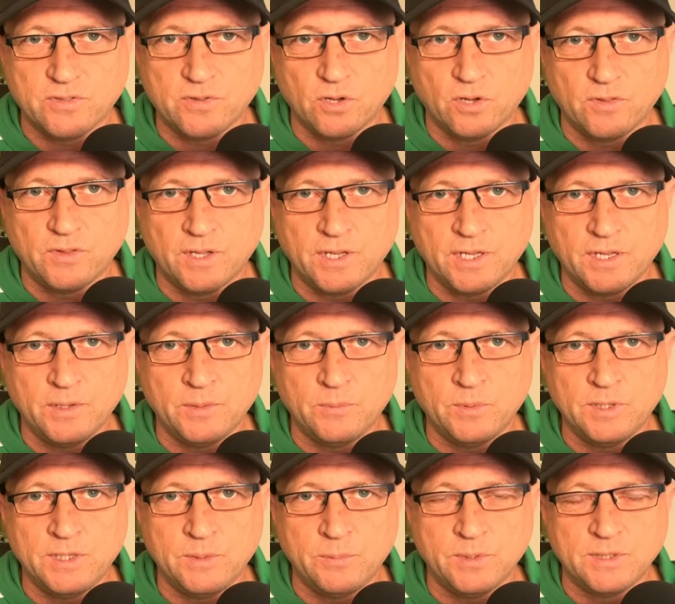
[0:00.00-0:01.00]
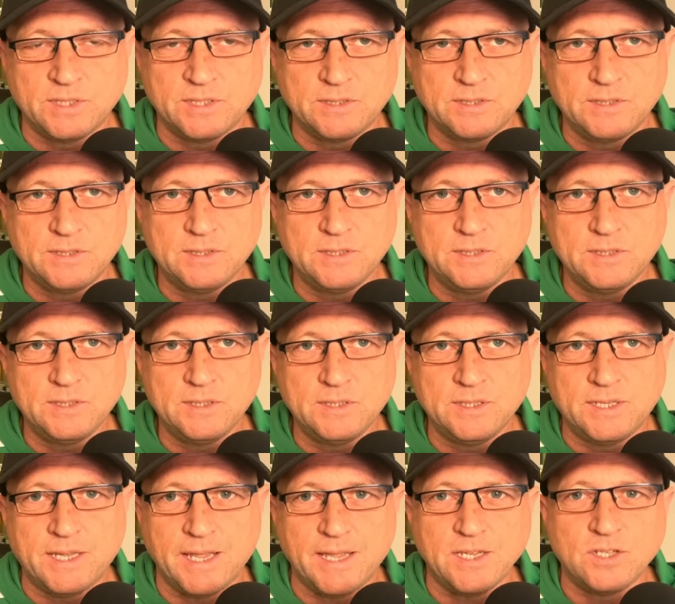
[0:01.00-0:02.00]
thought that he would
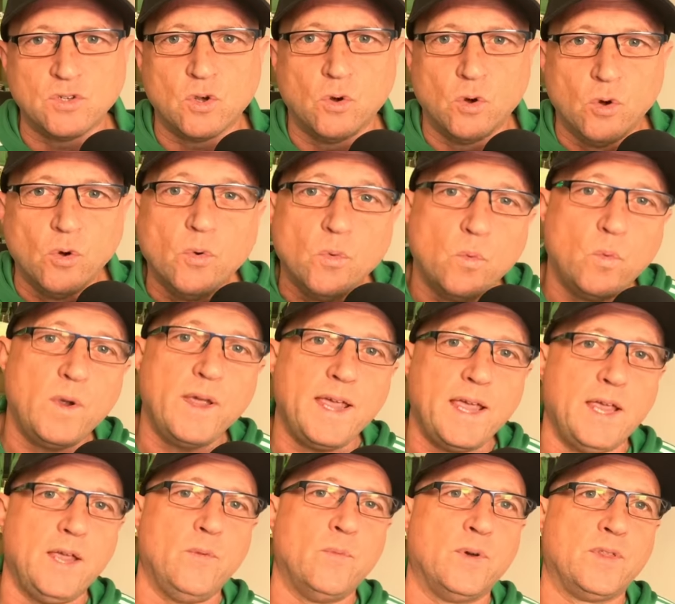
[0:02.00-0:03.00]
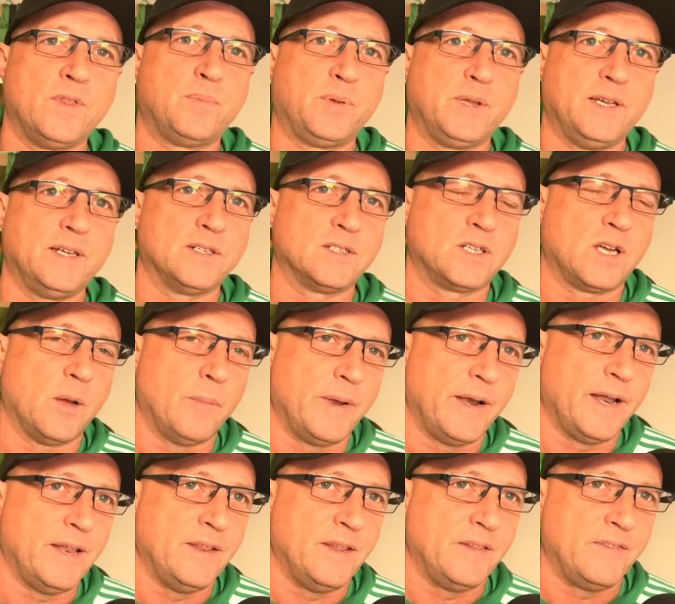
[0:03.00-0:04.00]
get his own way with players coming
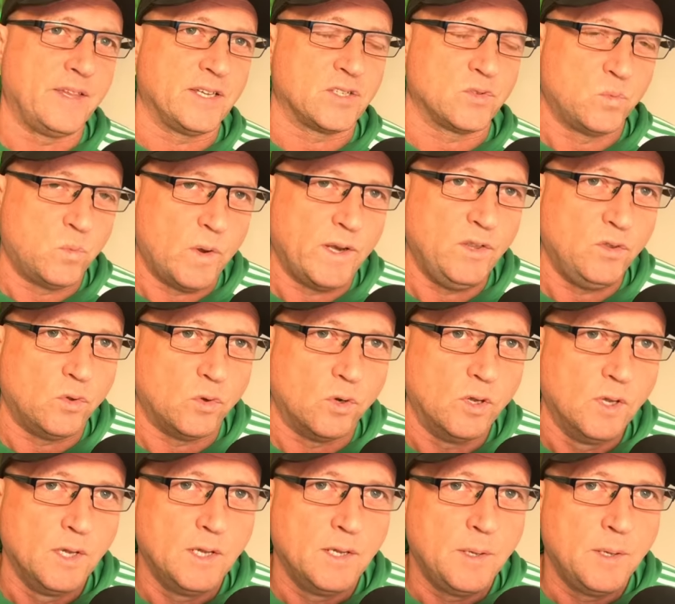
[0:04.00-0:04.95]
in this window.